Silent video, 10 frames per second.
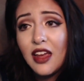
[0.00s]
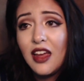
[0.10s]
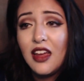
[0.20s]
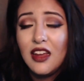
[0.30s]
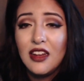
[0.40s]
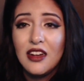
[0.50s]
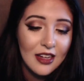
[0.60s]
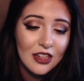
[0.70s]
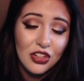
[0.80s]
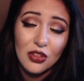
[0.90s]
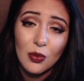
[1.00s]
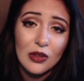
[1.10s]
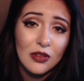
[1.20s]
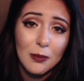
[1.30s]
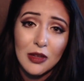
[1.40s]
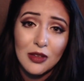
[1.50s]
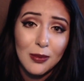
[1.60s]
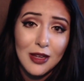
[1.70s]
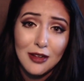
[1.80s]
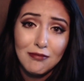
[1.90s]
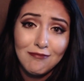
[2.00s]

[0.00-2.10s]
and it just wasn't meant to be.